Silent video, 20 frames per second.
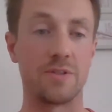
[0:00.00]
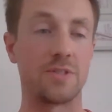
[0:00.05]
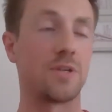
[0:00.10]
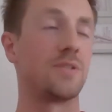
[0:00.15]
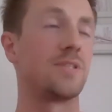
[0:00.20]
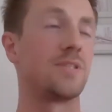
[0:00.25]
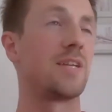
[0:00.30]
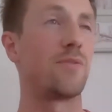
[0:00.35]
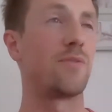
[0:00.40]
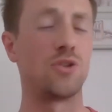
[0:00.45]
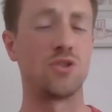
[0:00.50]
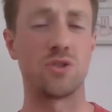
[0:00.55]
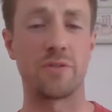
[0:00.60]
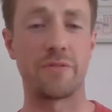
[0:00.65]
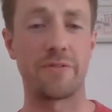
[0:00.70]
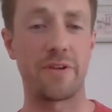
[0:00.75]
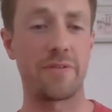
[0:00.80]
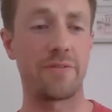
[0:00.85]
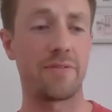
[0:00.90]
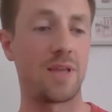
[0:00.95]
So instead of
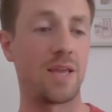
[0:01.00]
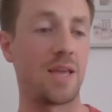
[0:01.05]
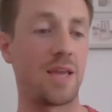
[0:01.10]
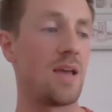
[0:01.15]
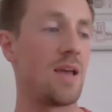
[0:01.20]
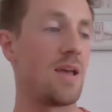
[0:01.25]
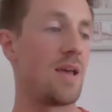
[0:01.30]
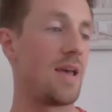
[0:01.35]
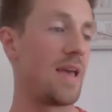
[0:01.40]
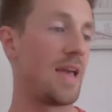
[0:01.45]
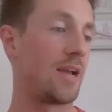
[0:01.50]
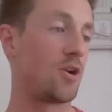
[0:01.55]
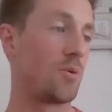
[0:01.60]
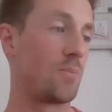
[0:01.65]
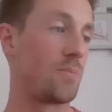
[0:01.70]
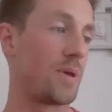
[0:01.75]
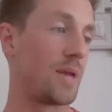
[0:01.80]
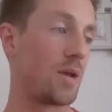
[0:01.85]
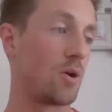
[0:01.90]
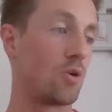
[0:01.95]
150, it
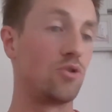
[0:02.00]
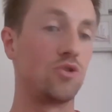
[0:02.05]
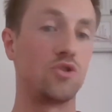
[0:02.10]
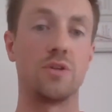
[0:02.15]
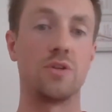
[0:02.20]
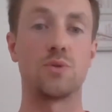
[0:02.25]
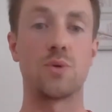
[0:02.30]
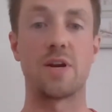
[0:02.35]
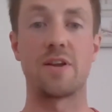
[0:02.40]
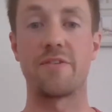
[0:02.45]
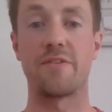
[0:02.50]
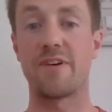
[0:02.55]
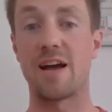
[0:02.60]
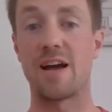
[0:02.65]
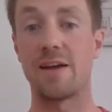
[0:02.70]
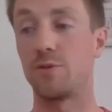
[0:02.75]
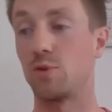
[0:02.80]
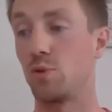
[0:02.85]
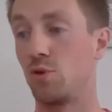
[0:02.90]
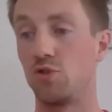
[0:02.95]
could be
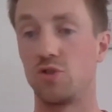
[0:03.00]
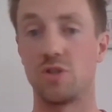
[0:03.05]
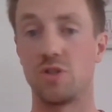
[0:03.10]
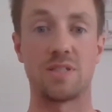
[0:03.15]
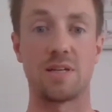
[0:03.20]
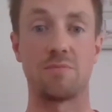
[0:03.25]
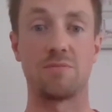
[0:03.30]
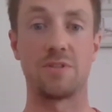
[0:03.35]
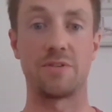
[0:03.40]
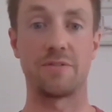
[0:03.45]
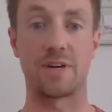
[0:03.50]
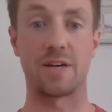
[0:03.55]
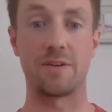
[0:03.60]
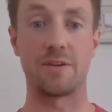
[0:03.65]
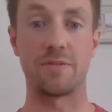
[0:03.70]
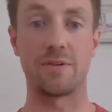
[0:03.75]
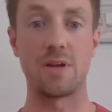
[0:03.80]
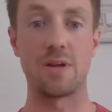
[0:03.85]
125 to 175.